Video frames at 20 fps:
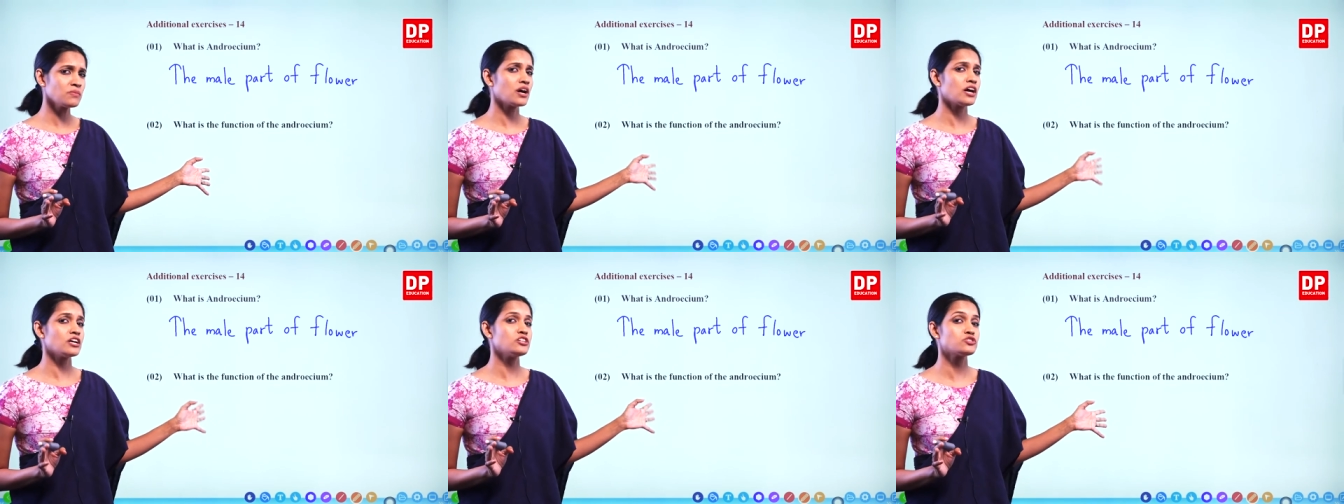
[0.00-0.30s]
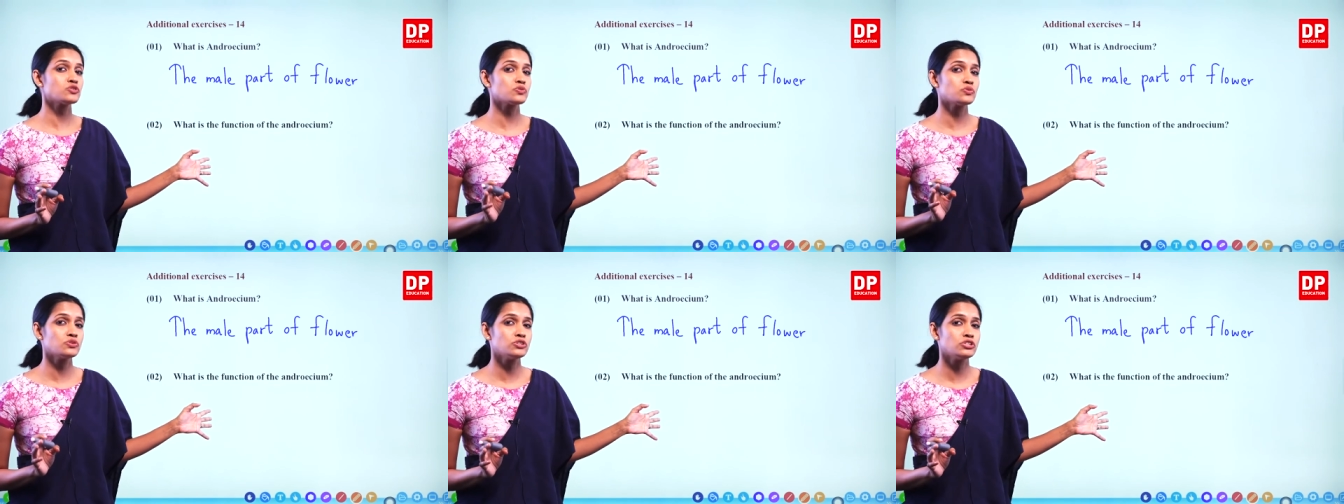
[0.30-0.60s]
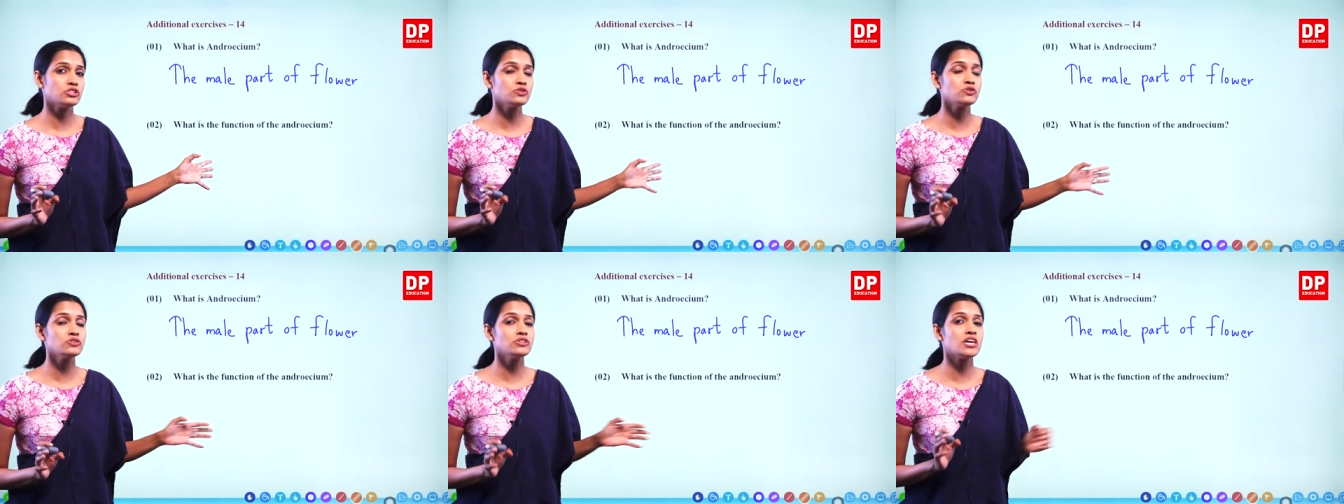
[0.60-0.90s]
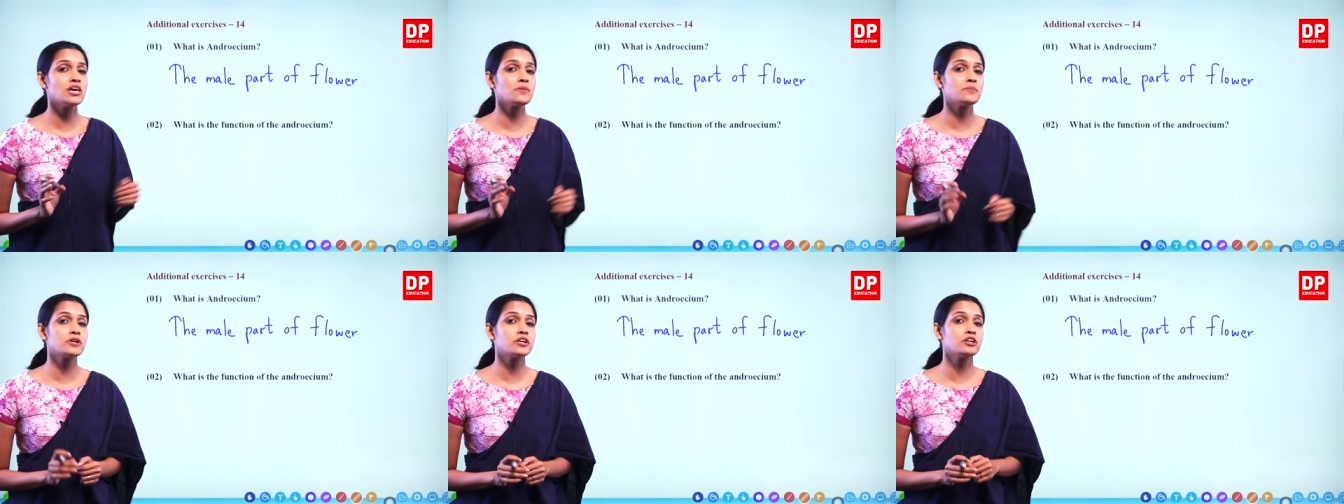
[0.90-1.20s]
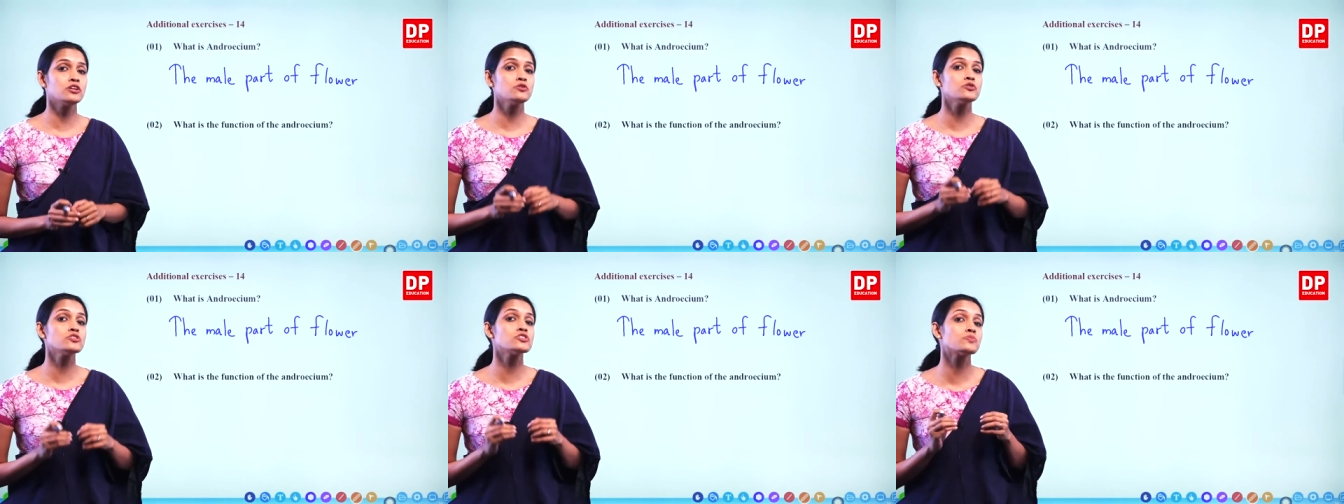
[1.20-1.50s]
I told you they
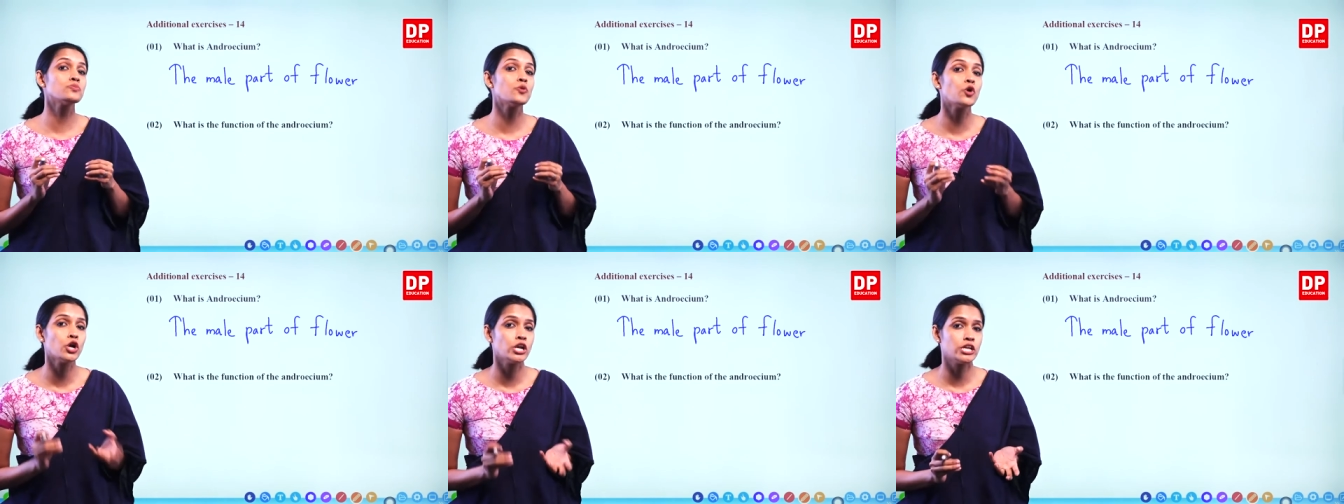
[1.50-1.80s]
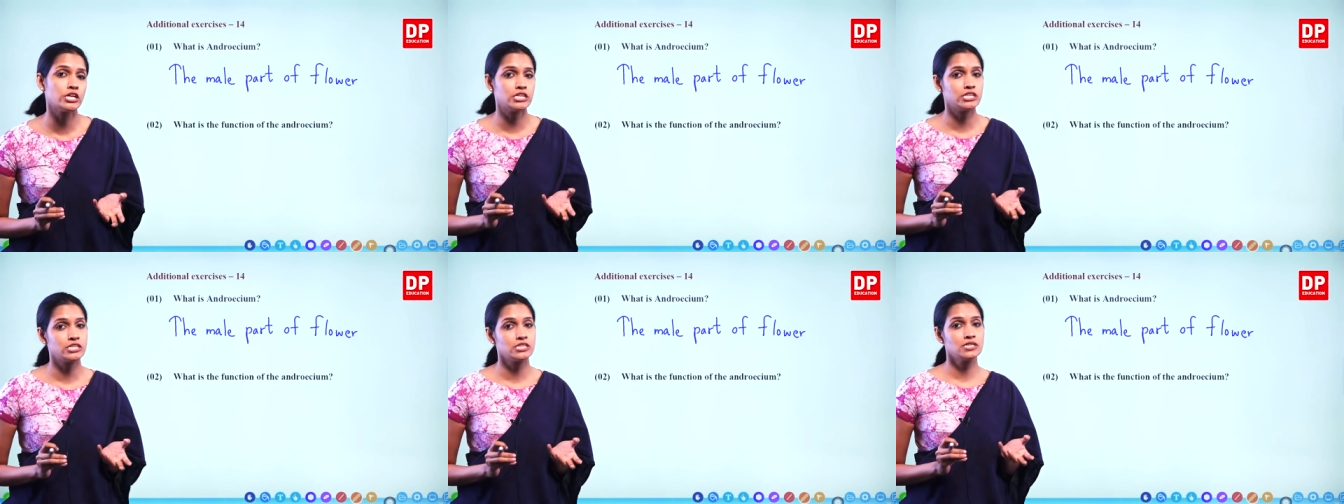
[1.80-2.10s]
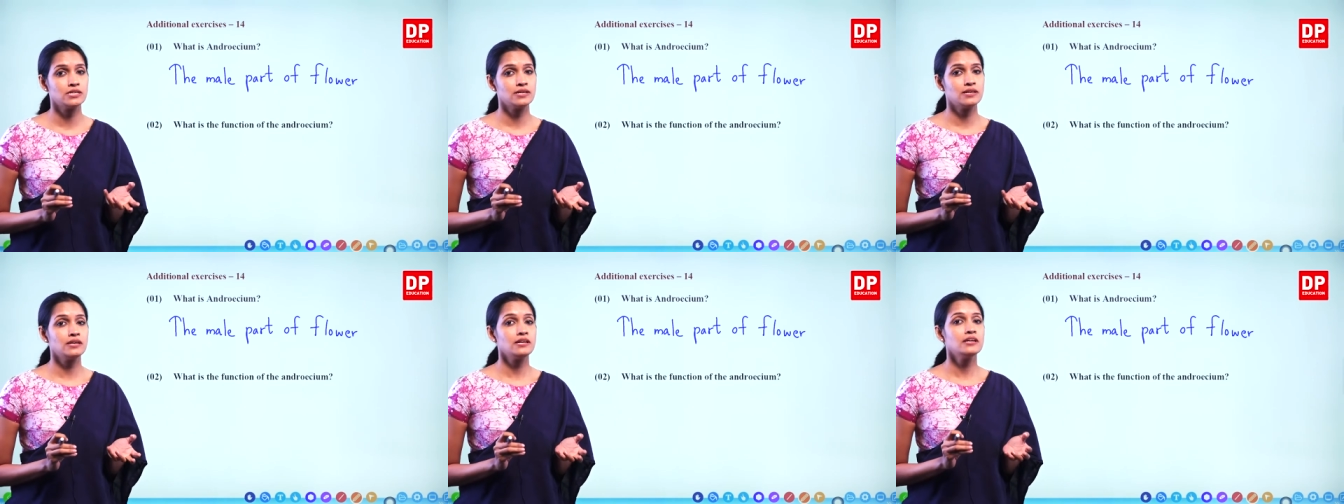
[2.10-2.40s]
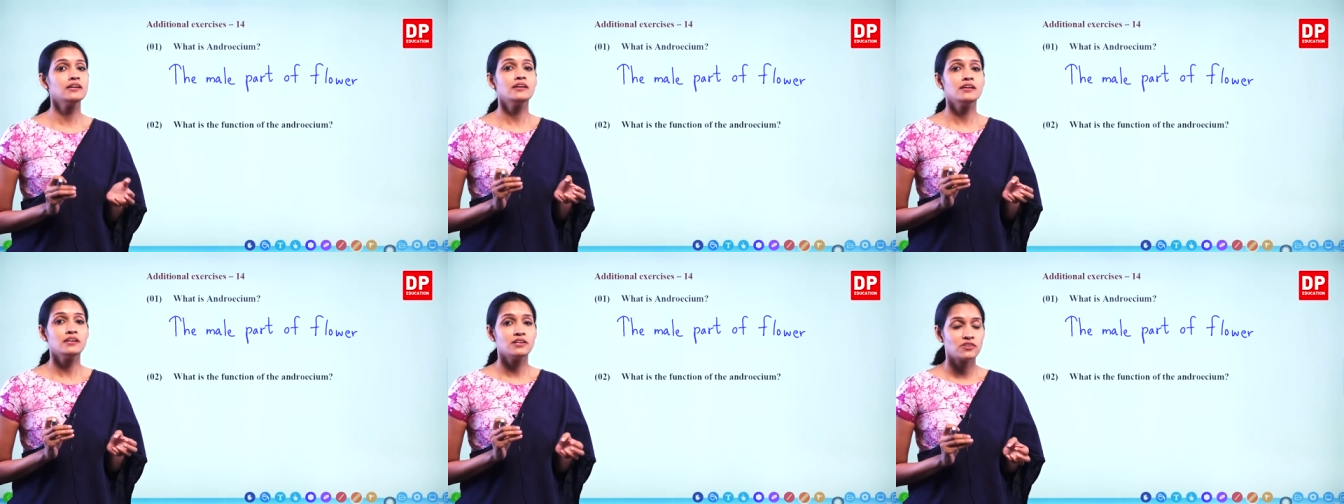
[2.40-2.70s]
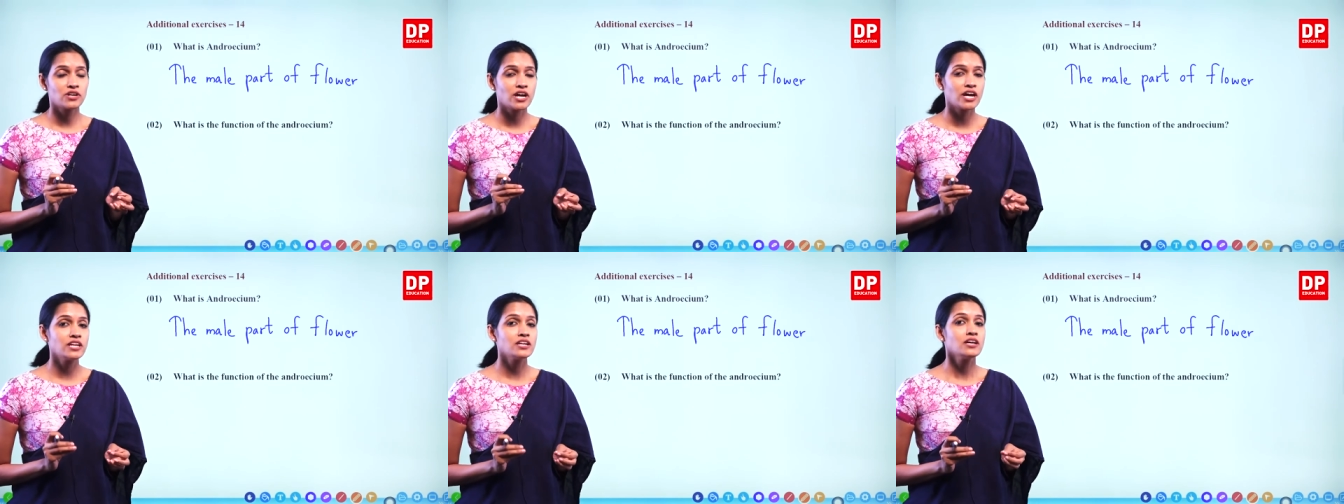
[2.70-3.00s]
produce pollen,
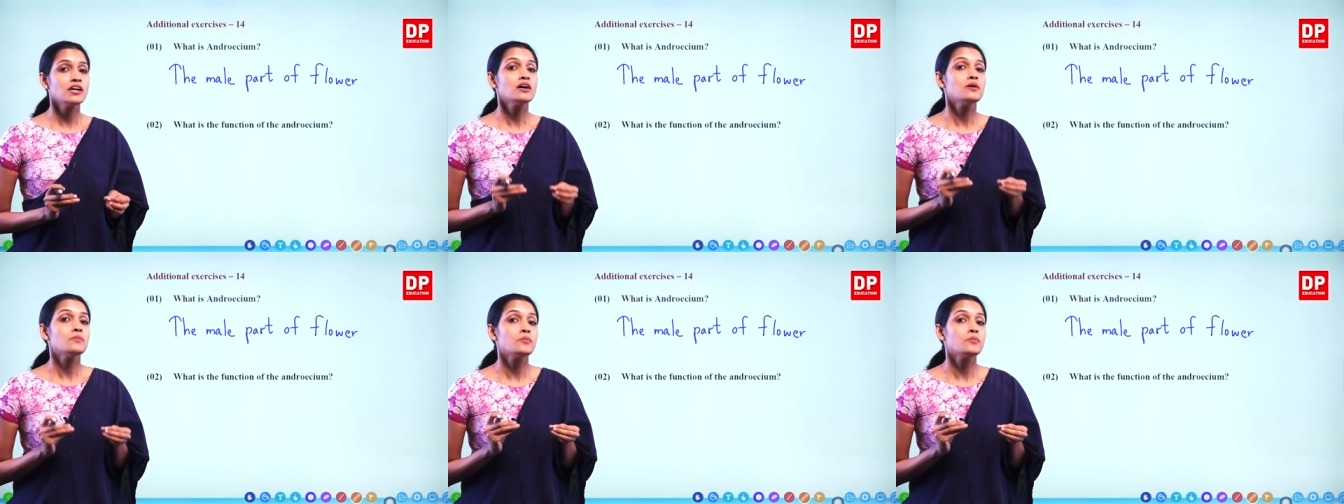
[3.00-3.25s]
right?